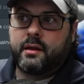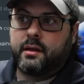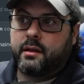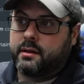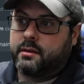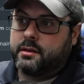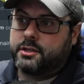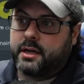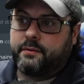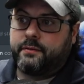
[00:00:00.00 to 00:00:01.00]
Like the
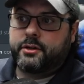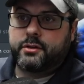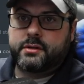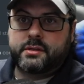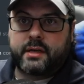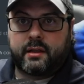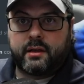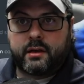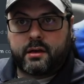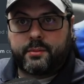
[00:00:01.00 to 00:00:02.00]
chat feature inside
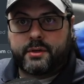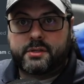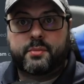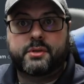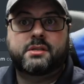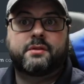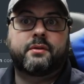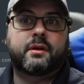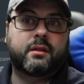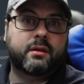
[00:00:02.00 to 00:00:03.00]
ClickUp is
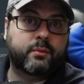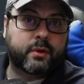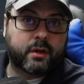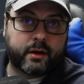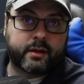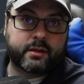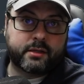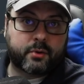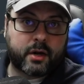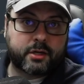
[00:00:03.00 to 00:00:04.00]
specifically regarding
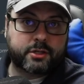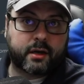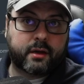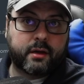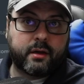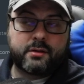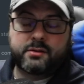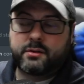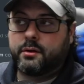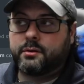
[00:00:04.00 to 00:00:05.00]
this project.
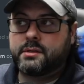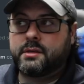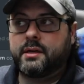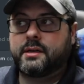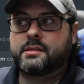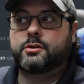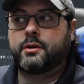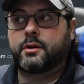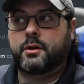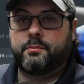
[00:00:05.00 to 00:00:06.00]
So don't see it as
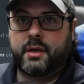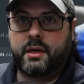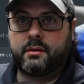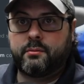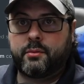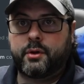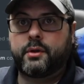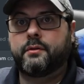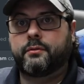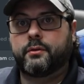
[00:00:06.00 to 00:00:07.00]
trying to compete, but
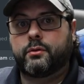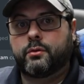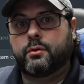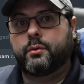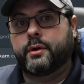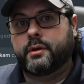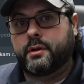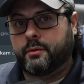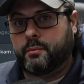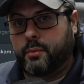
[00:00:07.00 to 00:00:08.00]
a different tool with a
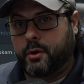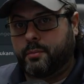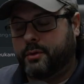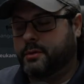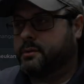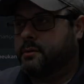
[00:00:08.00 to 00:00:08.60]
different purpose.